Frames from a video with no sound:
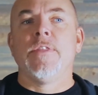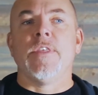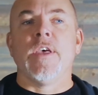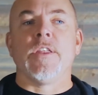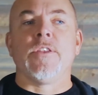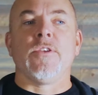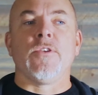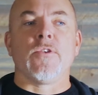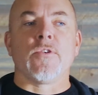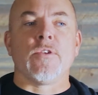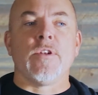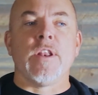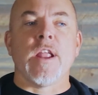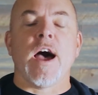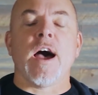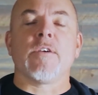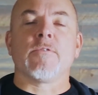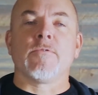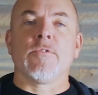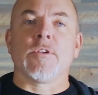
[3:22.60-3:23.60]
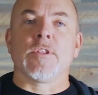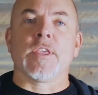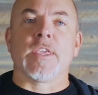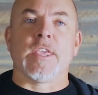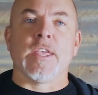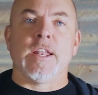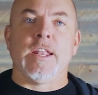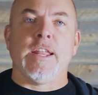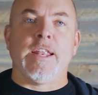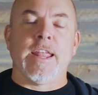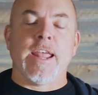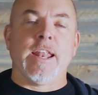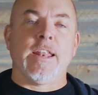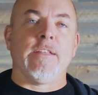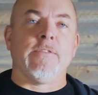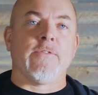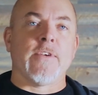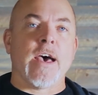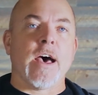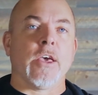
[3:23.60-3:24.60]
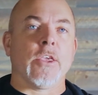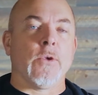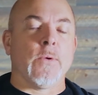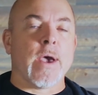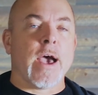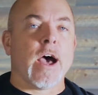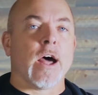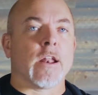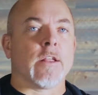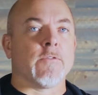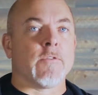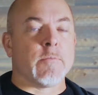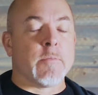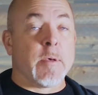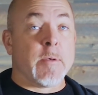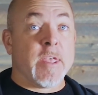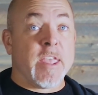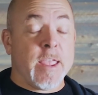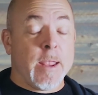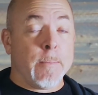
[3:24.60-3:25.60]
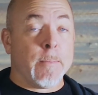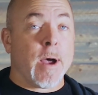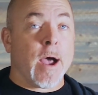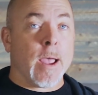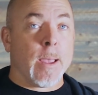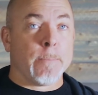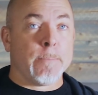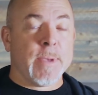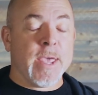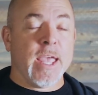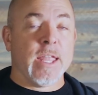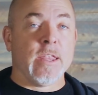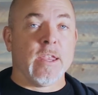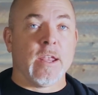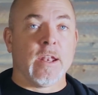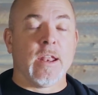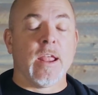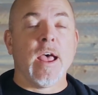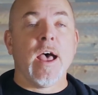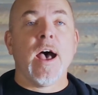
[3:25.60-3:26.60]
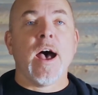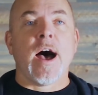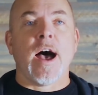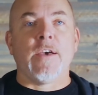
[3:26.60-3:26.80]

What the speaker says: then you're not really getting any value out of them, in my opinion.